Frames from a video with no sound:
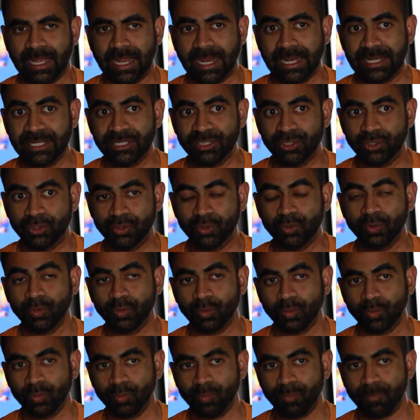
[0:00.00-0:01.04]
and
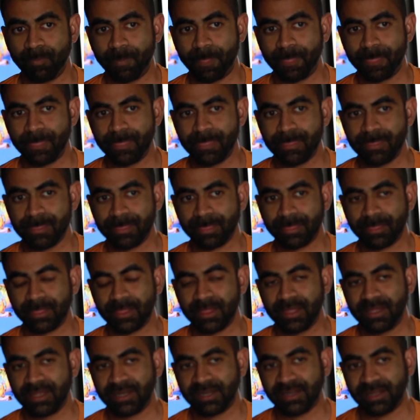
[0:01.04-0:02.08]
you
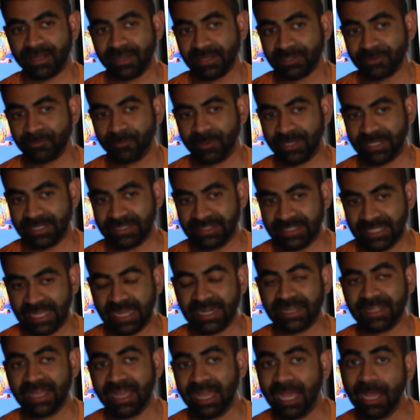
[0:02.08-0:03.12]
cultivate
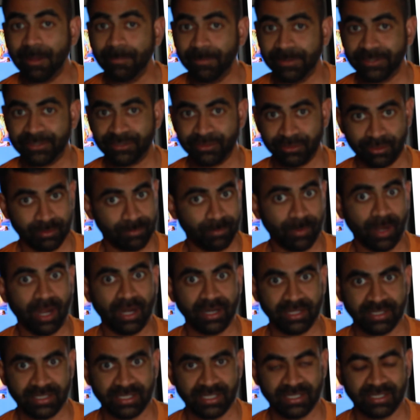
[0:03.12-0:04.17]
that habit to your
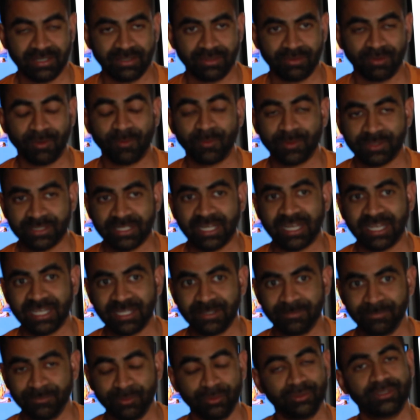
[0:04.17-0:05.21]
body, over
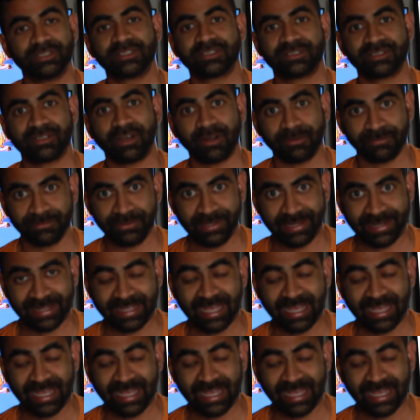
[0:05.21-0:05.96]
time you just start feeling